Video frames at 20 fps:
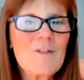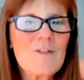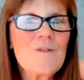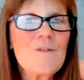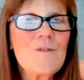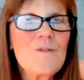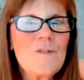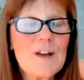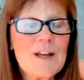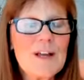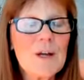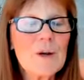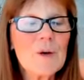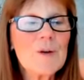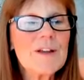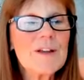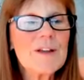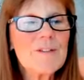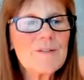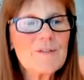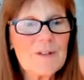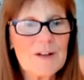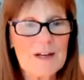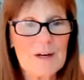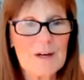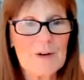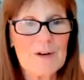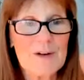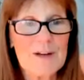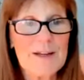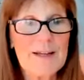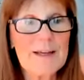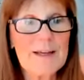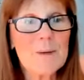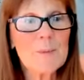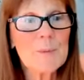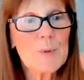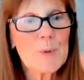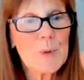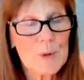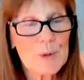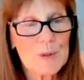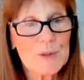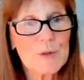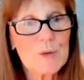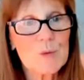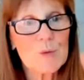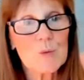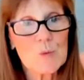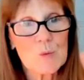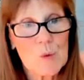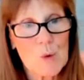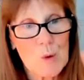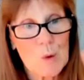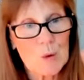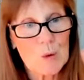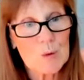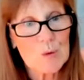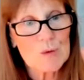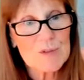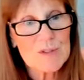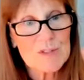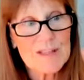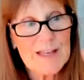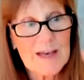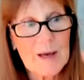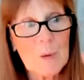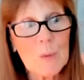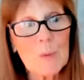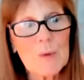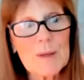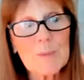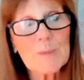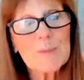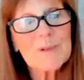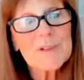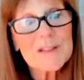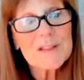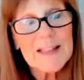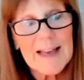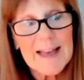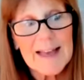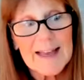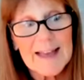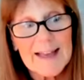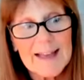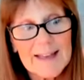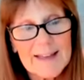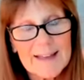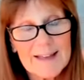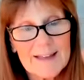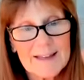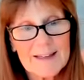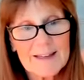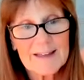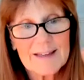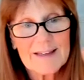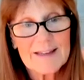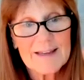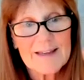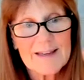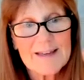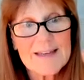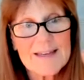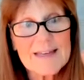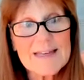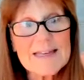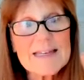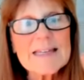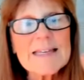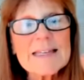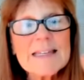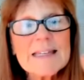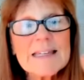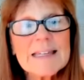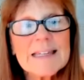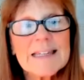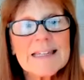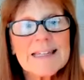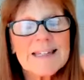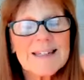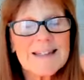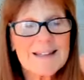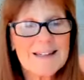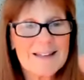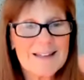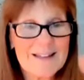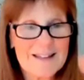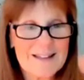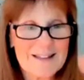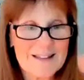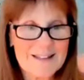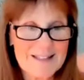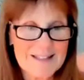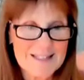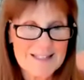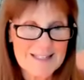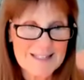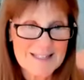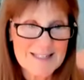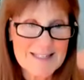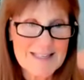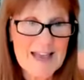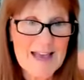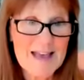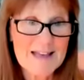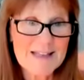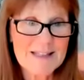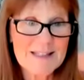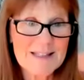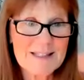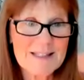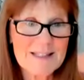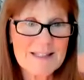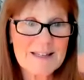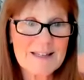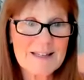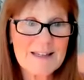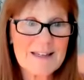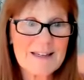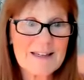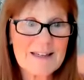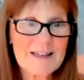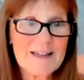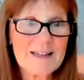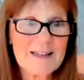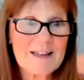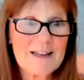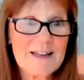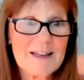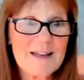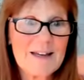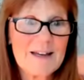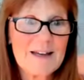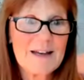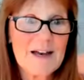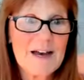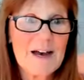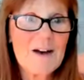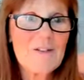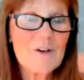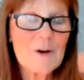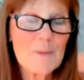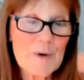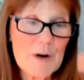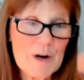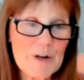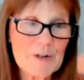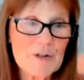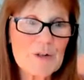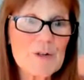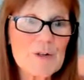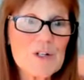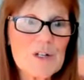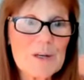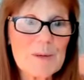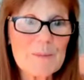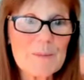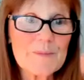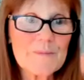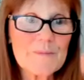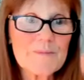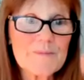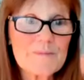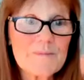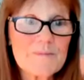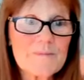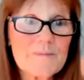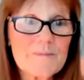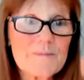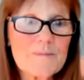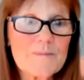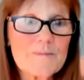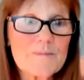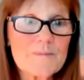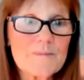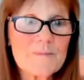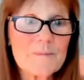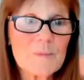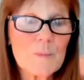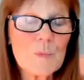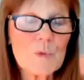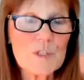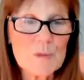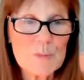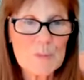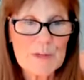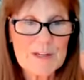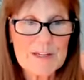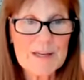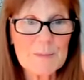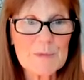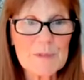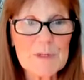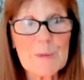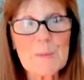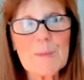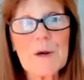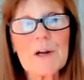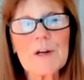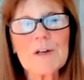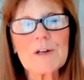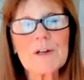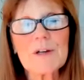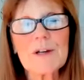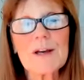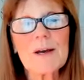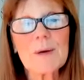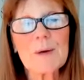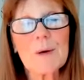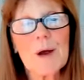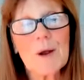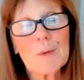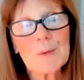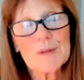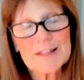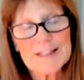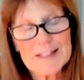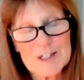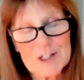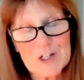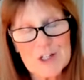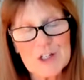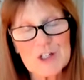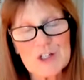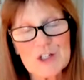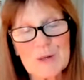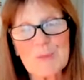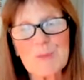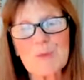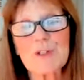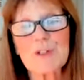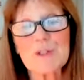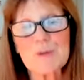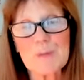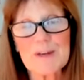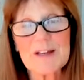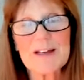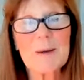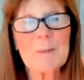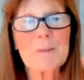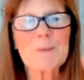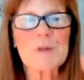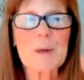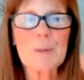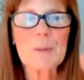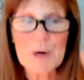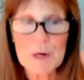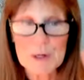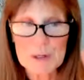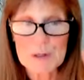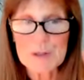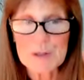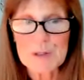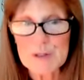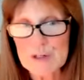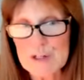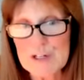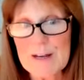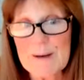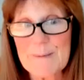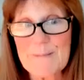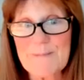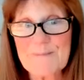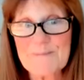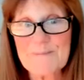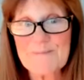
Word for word: very, very important roles that we play in the success of our partnership, which becomes our relationship, which becomes our partnership.